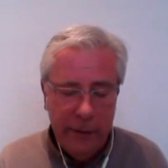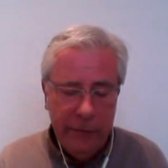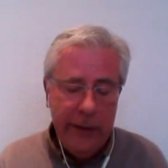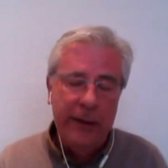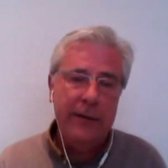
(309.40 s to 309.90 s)
down
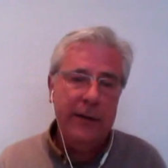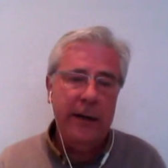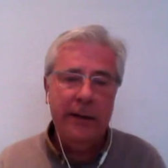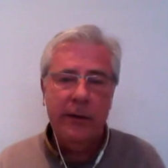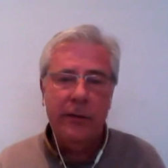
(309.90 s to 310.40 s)
the field that
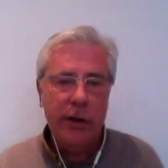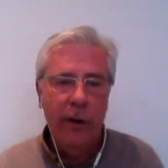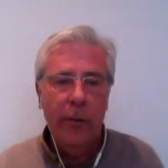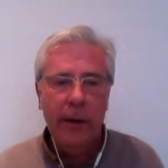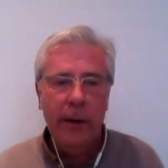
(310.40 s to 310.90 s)
day, didn't
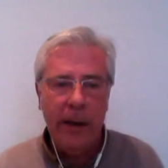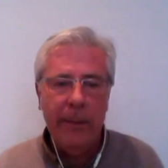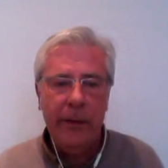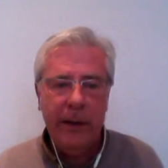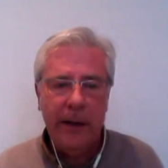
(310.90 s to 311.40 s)
show, but
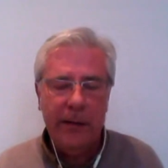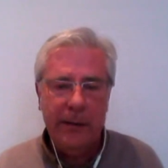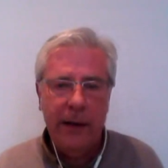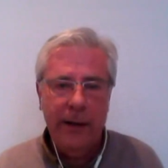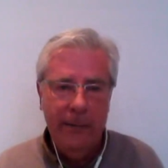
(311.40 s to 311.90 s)
came out the next
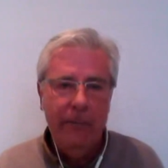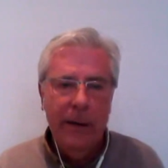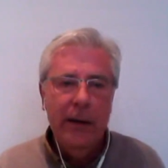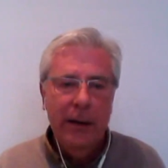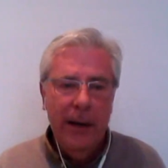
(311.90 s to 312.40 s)
day.
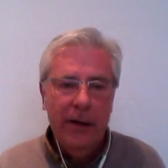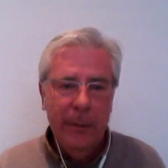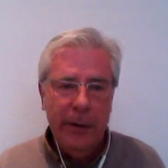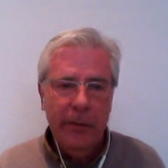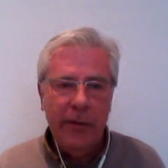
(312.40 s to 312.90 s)
And the
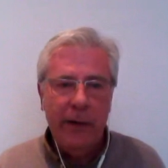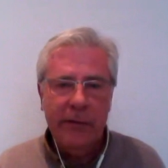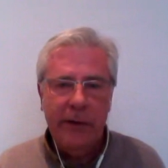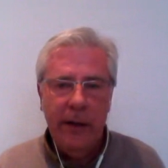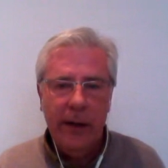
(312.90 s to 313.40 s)
money was
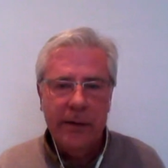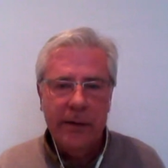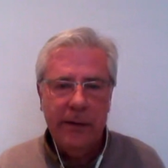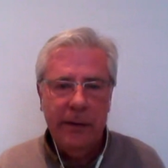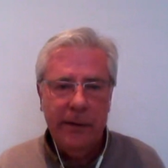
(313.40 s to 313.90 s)
obviously on
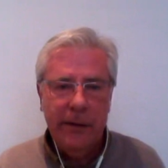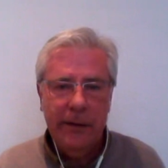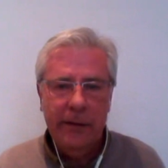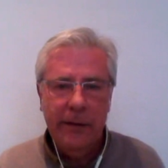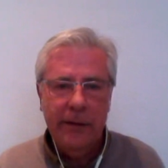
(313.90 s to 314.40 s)

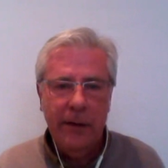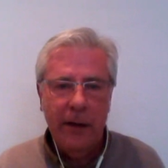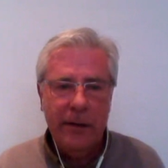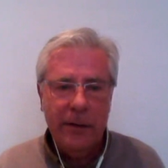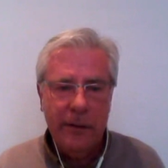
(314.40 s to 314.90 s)
66s
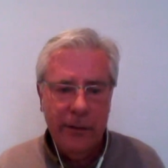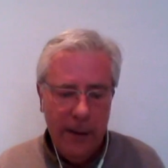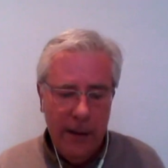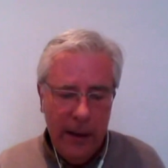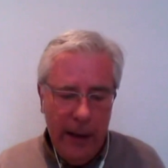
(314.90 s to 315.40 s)

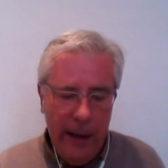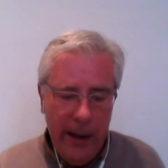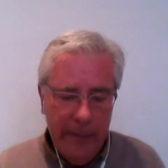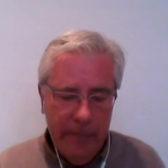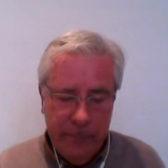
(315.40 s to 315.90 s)
into
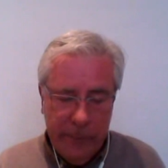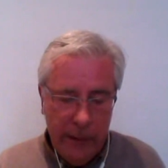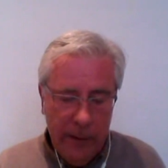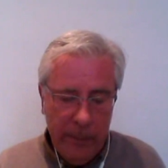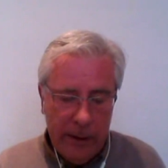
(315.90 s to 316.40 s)
9-2.
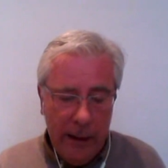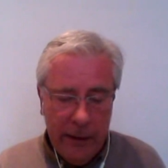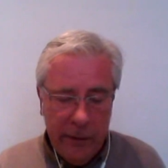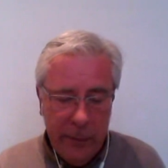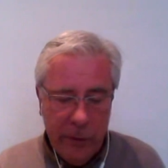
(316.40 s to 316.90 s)

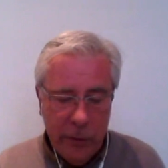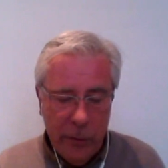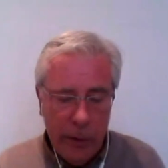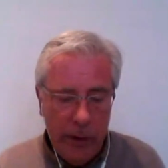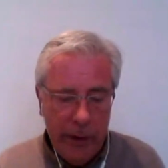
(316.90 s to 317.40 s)
McNally's been
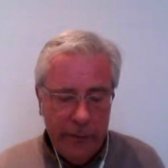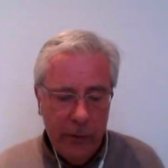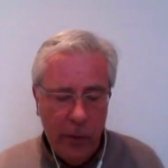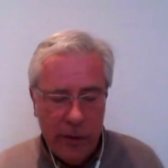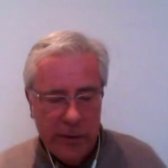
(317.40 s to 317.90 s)
doing it with quite a
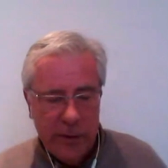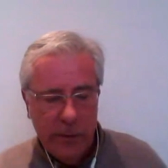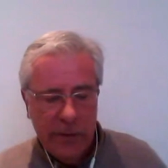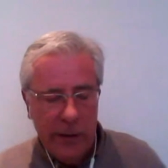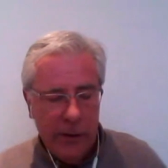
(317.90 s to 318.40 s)
few horses.
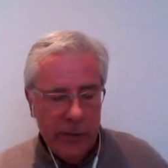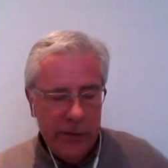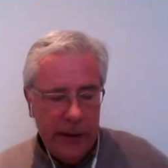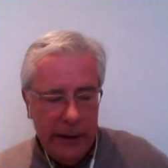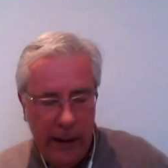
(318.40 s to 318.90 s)
There was an
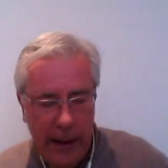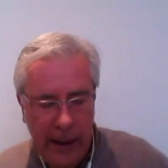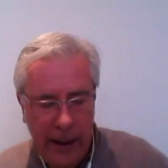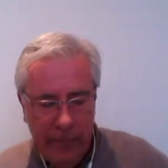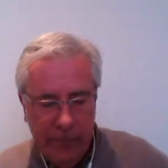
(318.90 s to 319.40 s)
interesting